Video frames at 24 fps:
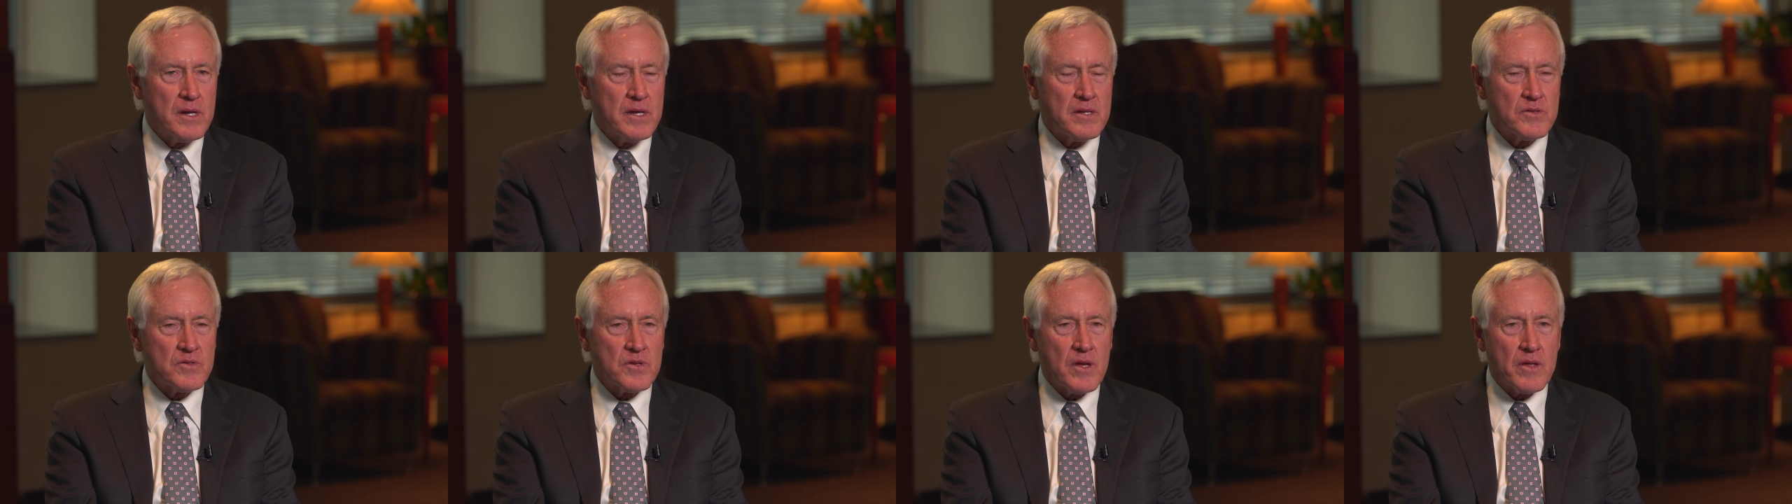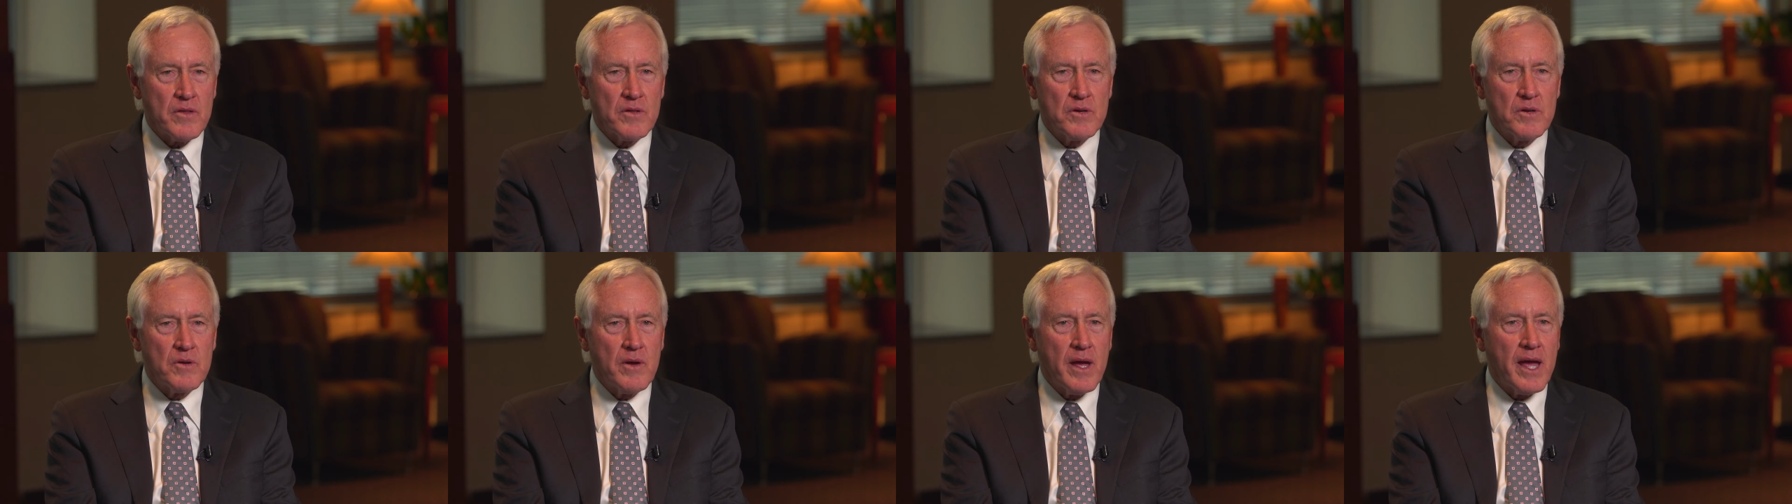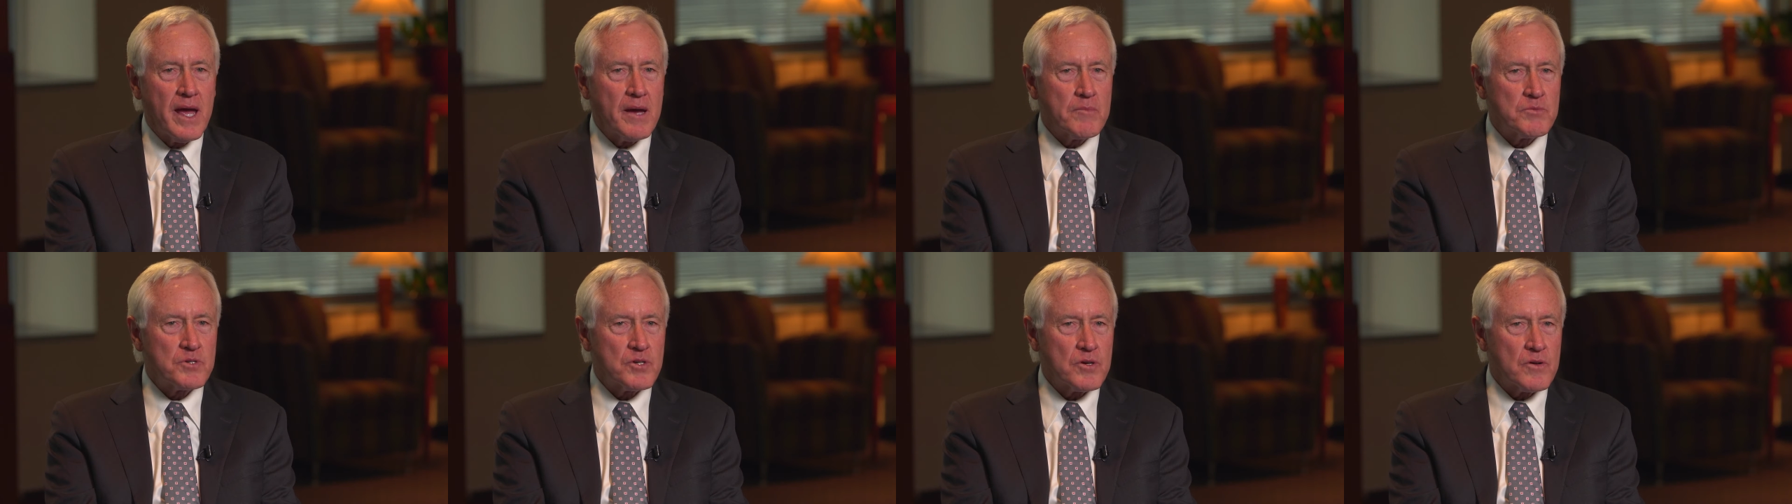in southern New
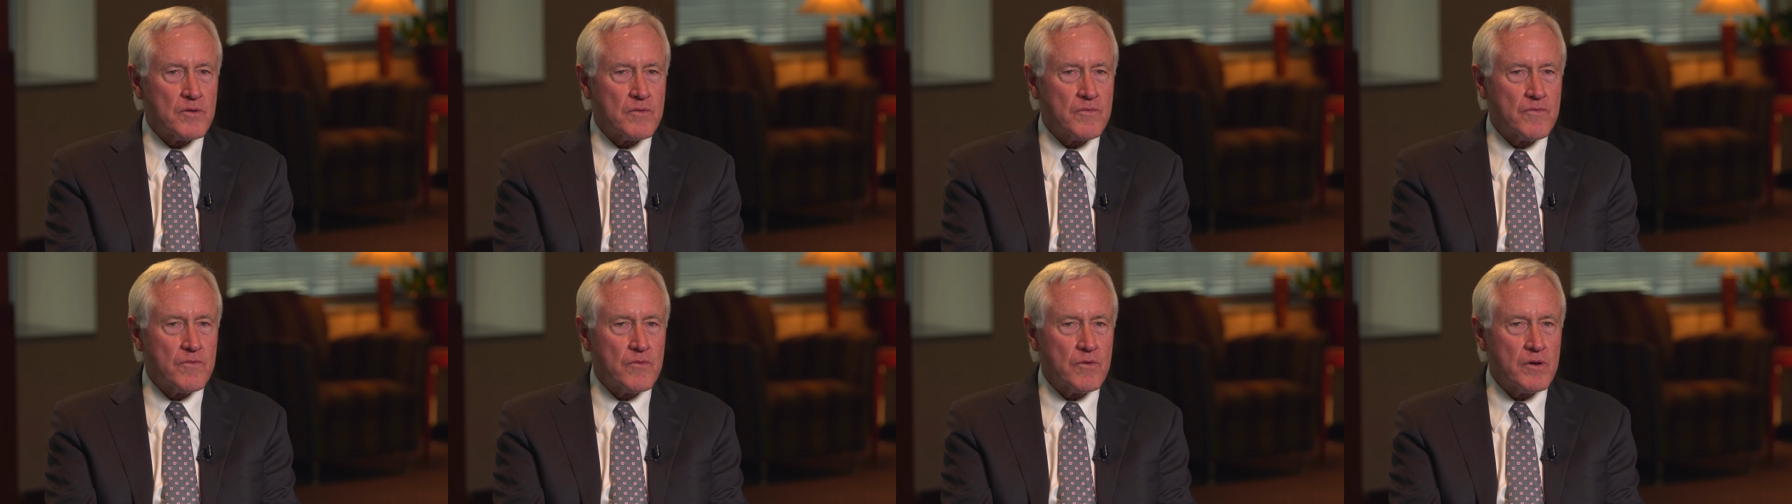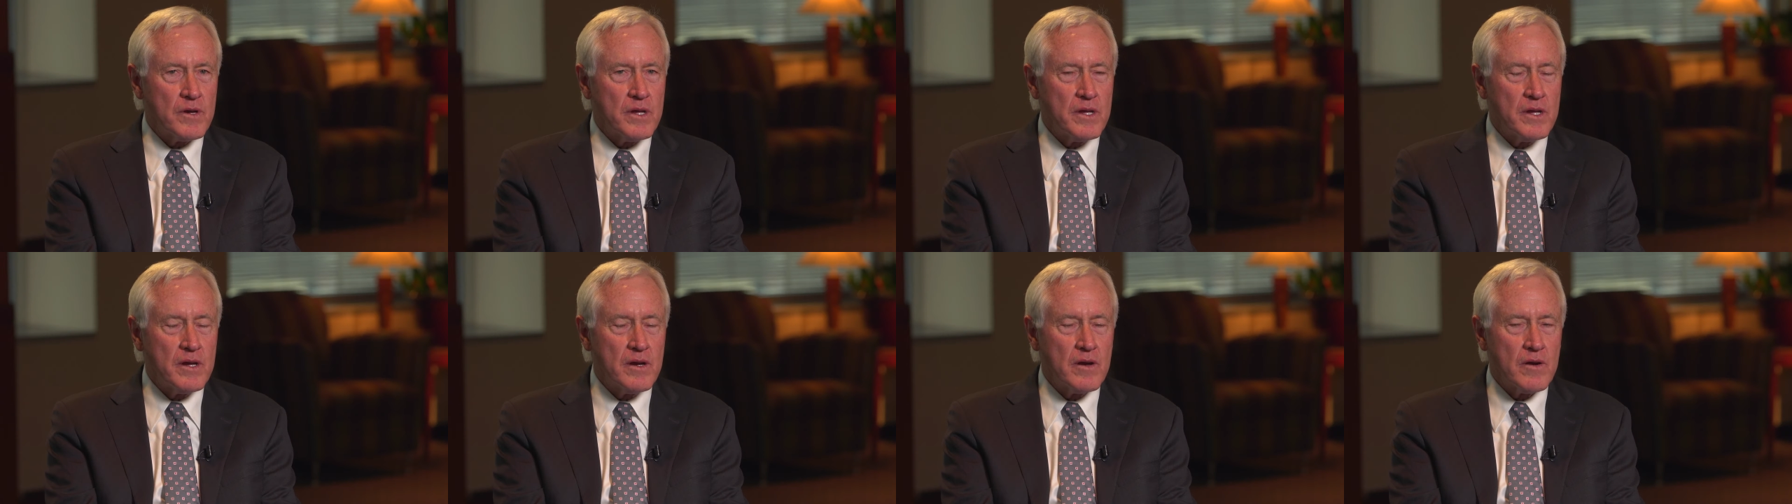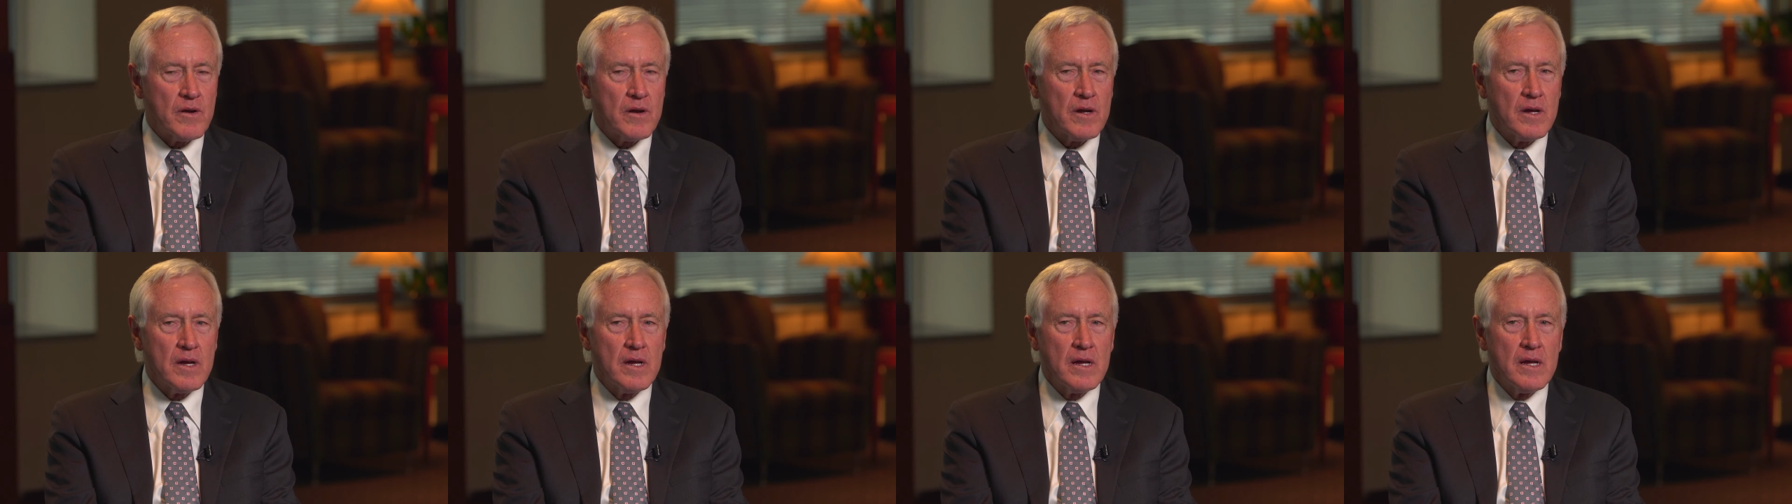Hampshire for a year,